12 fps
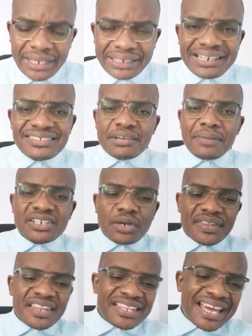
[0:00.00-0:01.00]
It doesn't matter
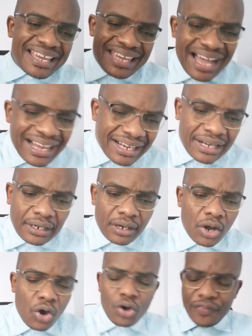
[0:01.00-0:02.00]
whether they are younger
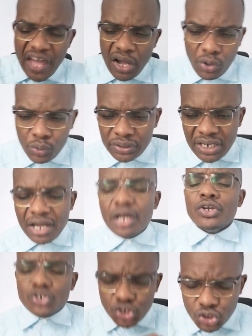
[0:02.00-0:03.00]
or they are older.
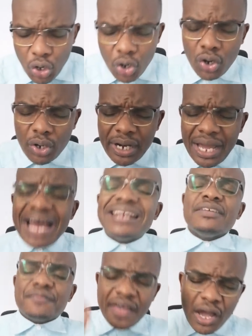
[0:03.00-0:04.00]
Show honor. And
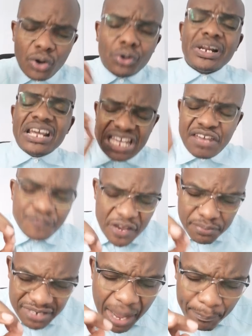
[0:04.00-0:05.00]
if they are older,
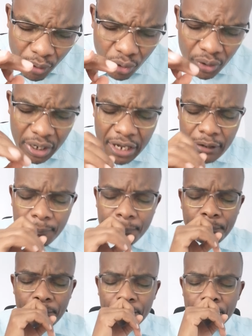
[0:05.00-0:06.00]
even double honor.
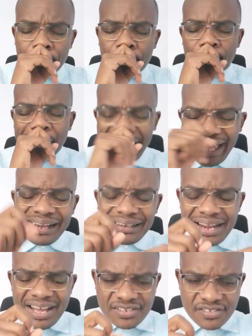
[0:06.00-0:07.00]

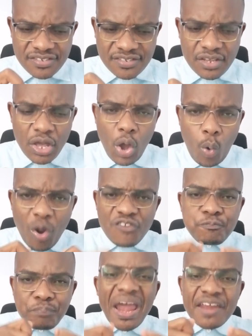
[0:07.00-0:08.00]
Elders who
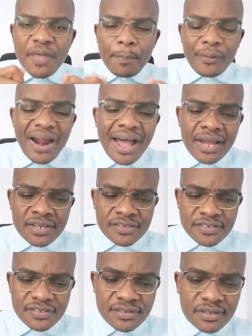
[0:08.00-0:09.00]
have paid the
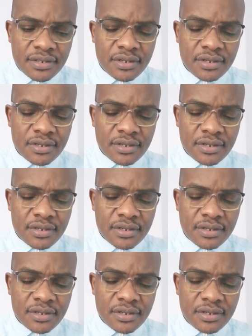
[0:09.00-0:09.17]
price.